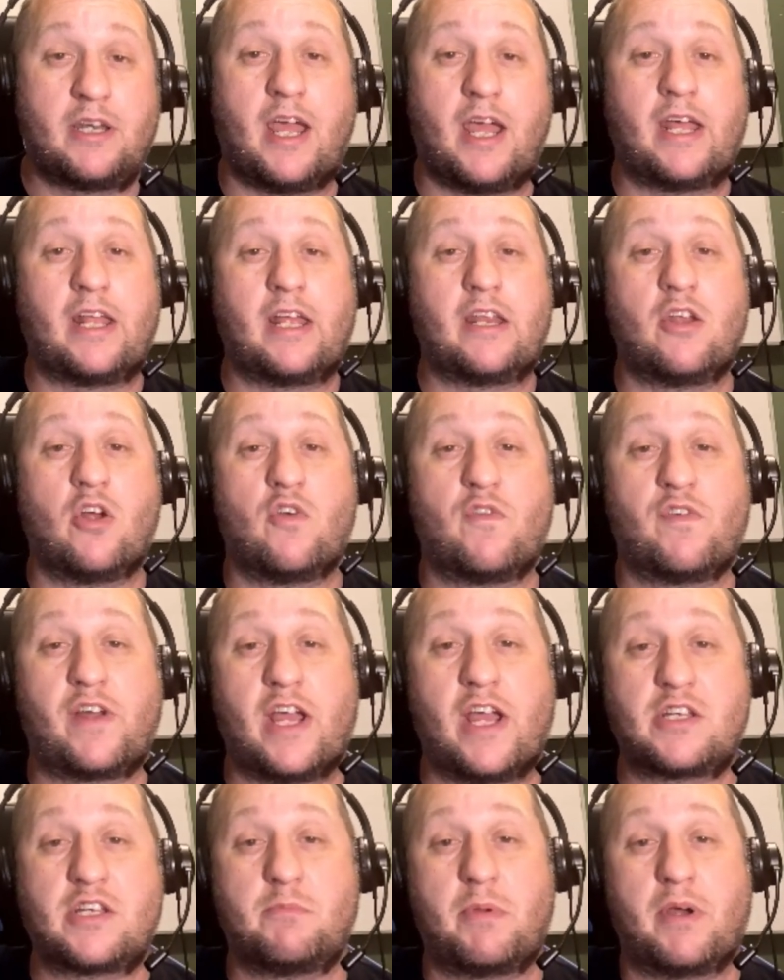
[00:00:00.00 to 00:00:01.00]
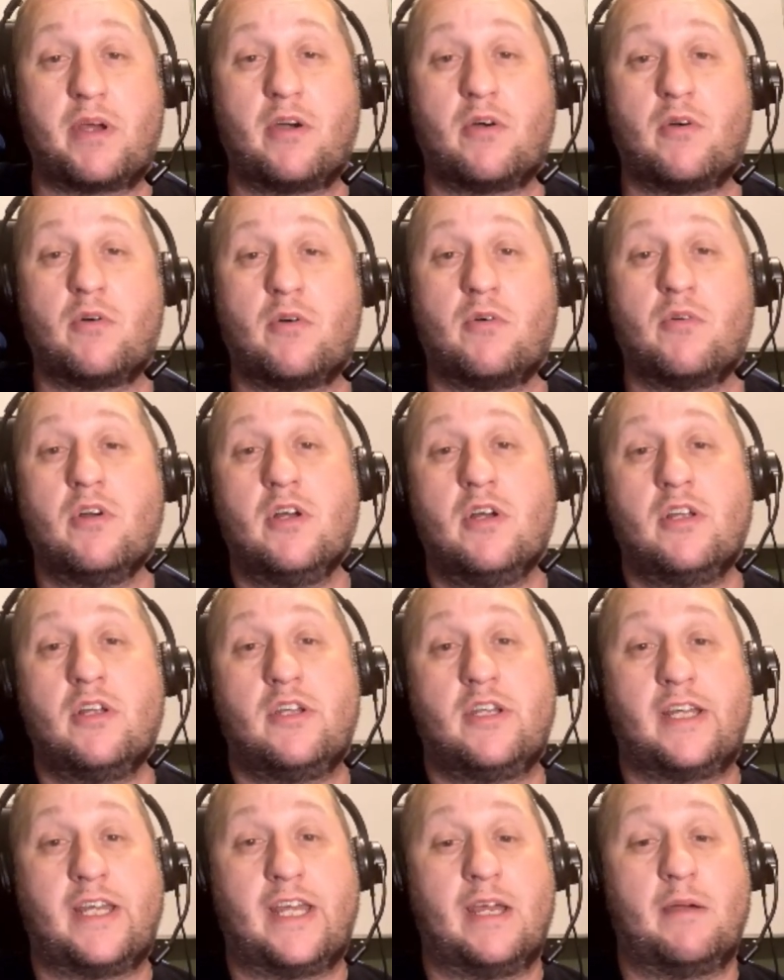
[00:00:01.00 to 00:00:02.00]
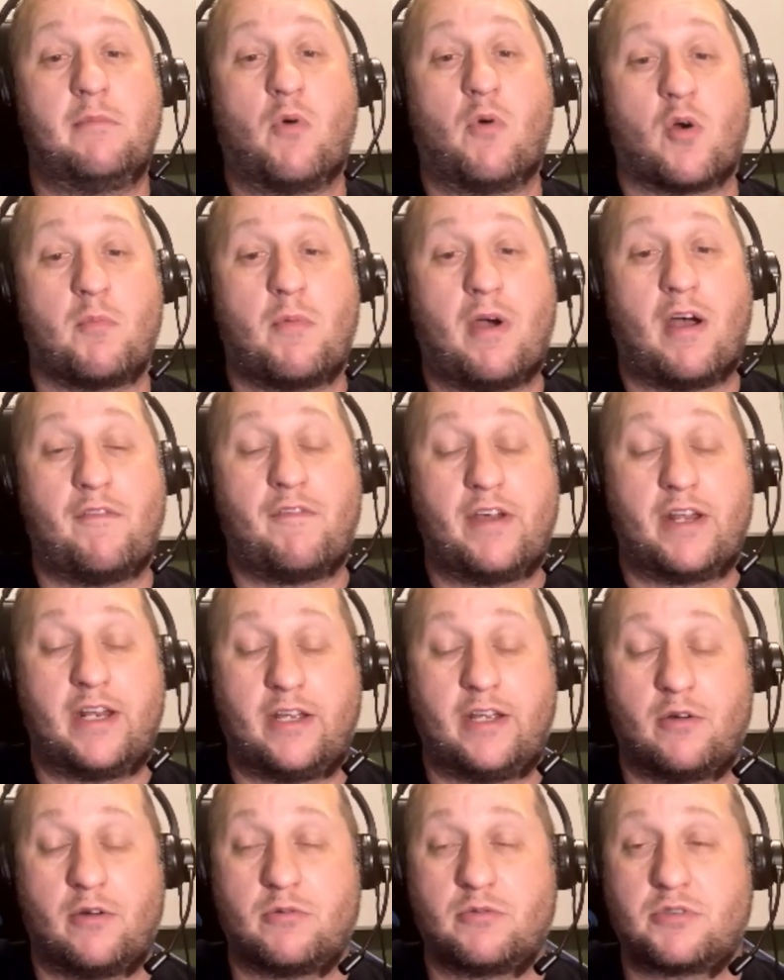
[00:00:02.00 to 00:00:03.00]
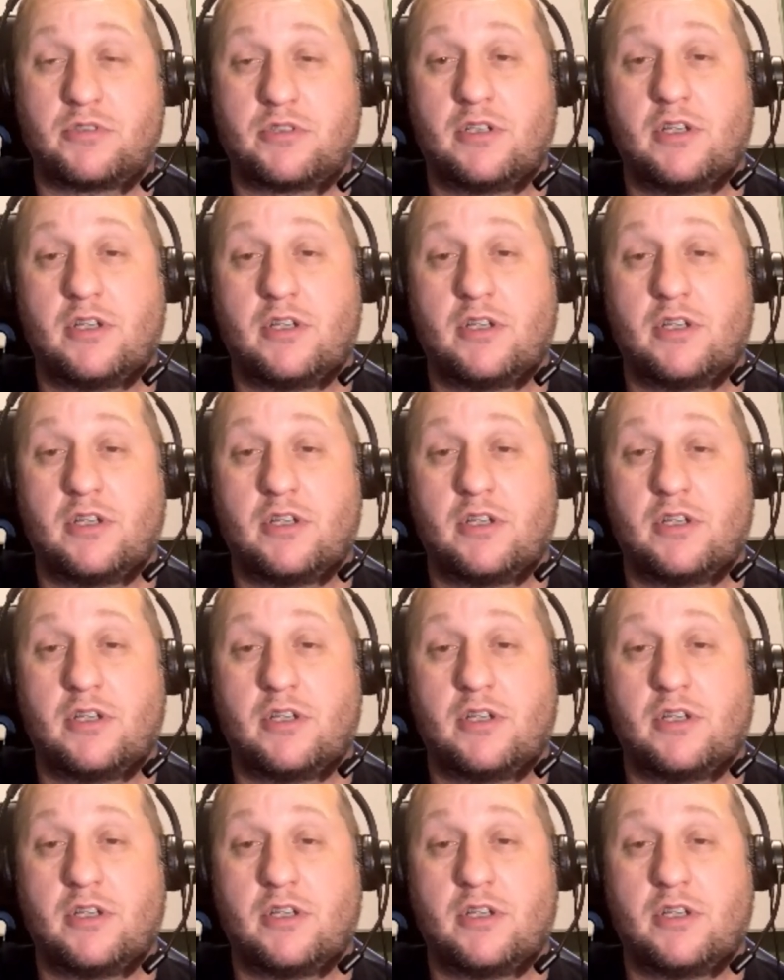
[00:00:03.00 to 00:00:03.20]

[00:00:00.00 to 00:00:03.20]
and that notification bell to get more of my videos.